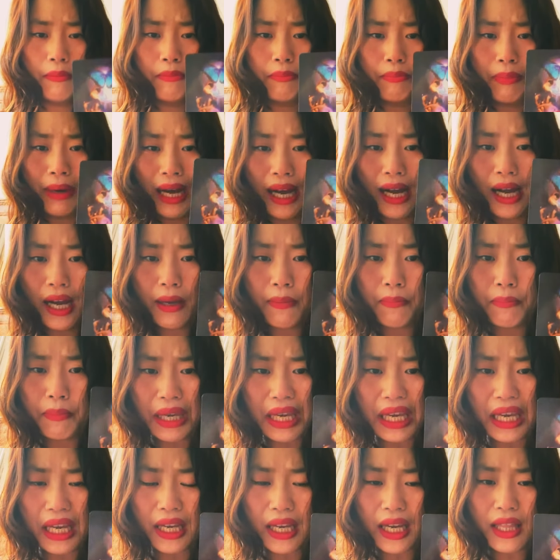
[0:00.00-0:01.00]
by
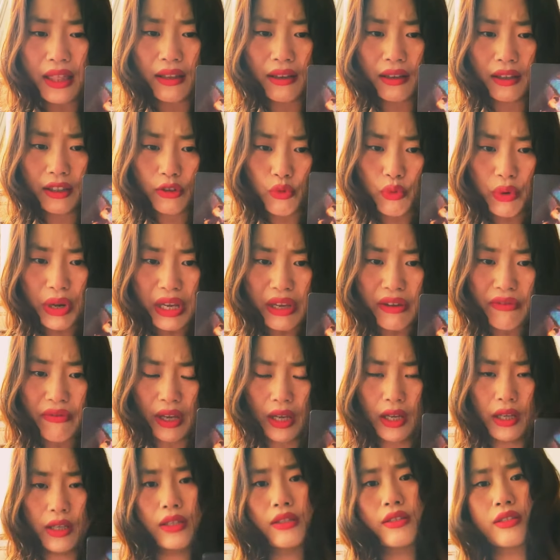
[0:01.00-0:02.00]
being in the
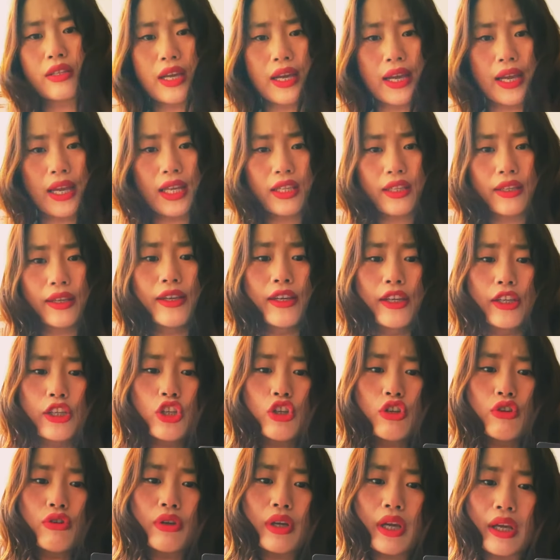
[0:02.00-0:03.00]
grieving state.
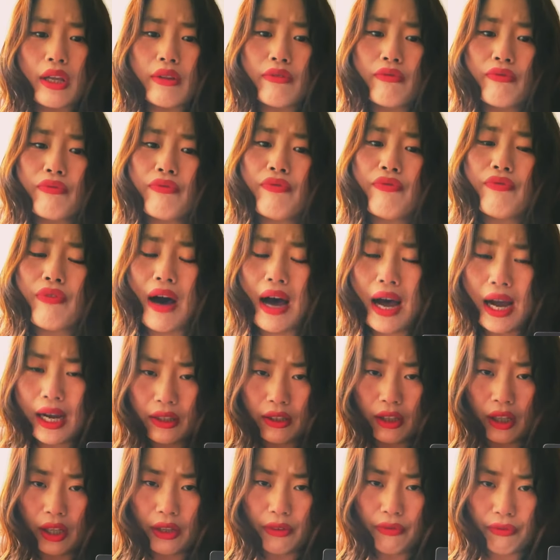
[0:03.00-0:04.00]
You can
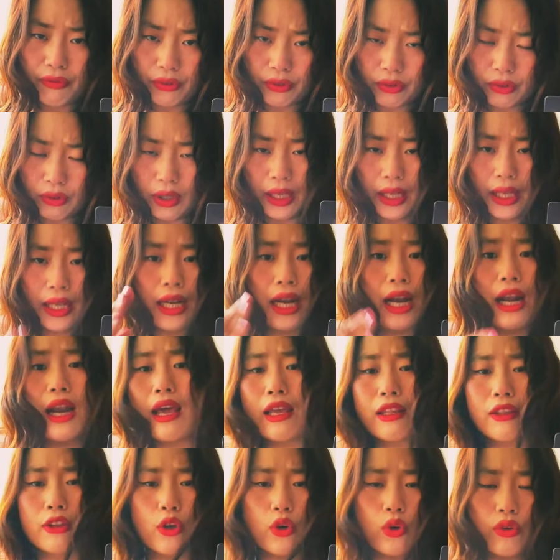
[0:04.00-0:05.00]
finally fully
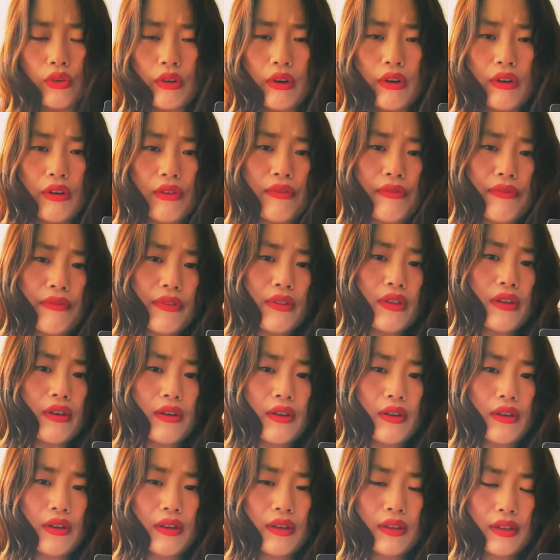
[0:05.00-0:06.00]
let go of
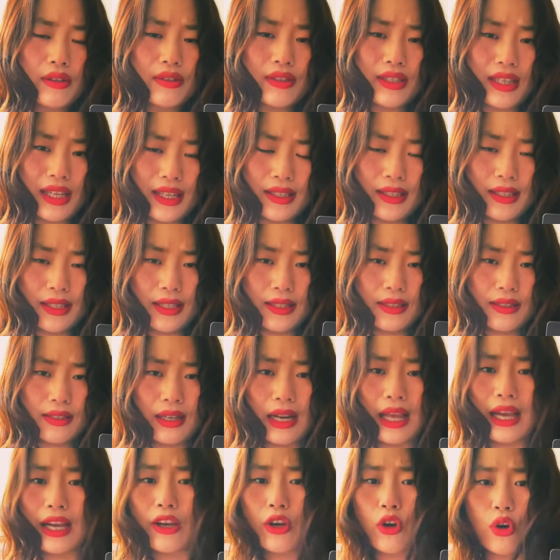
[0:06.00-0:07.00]
the sadness,
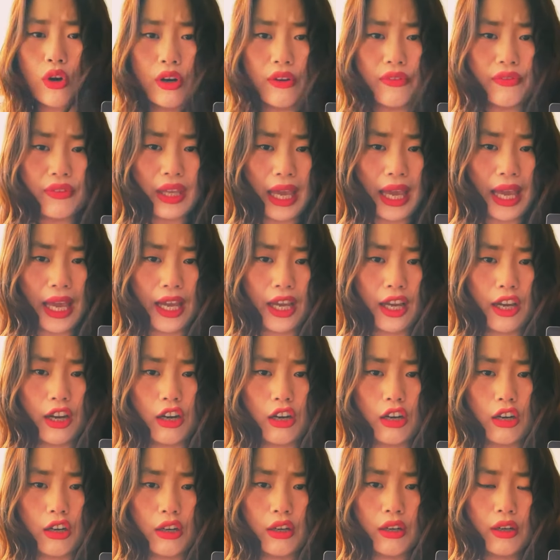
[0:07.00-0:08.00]
let go of the
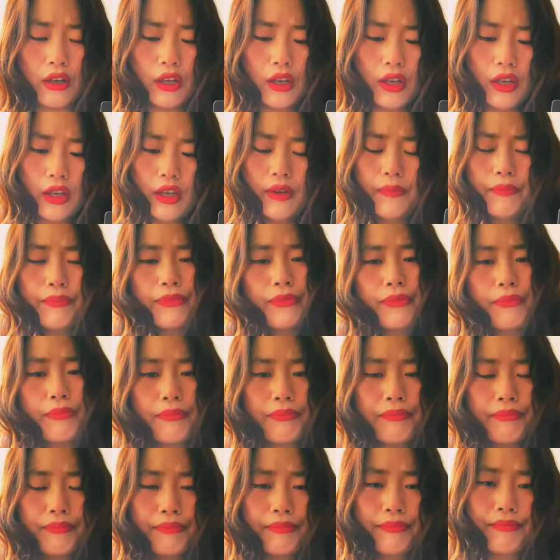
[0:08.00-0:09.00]
anger.
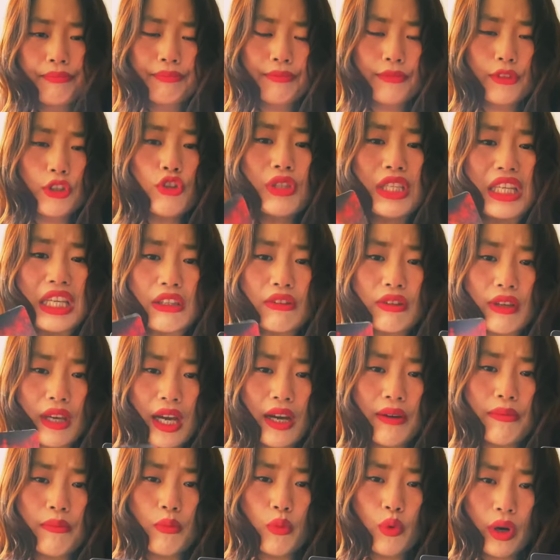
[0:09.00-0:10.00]
You need to
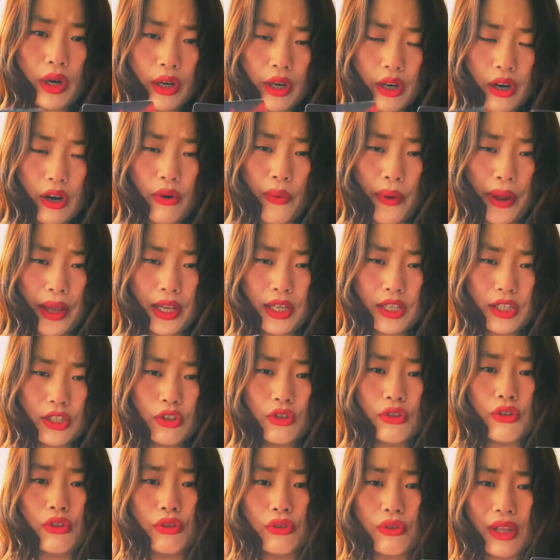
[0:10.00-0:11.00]
have more courage
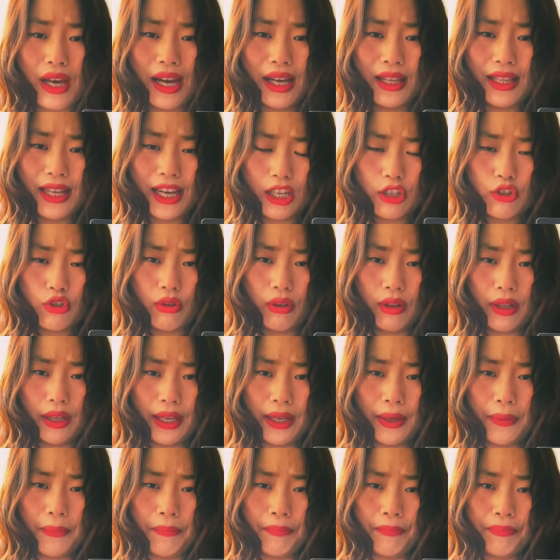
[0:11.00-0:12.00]
to do that.
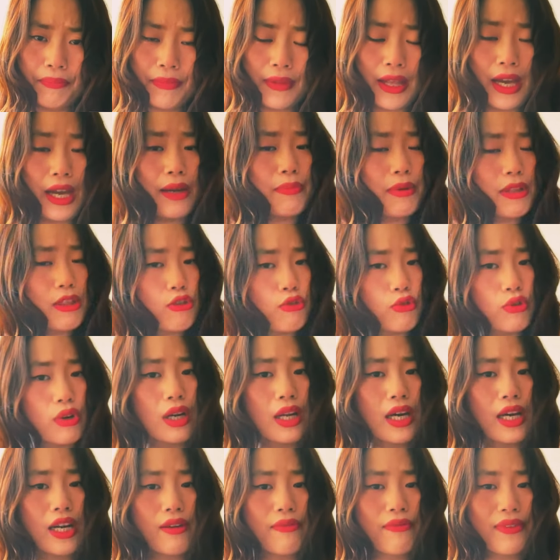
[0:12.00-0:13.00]
Actually, I've been through a
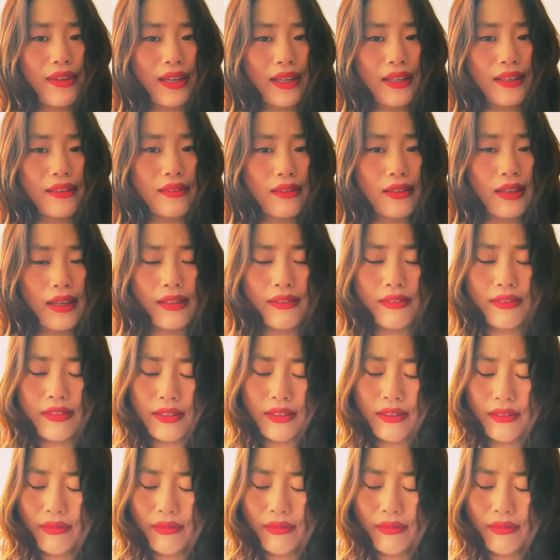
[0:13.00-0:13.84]
lot of things, and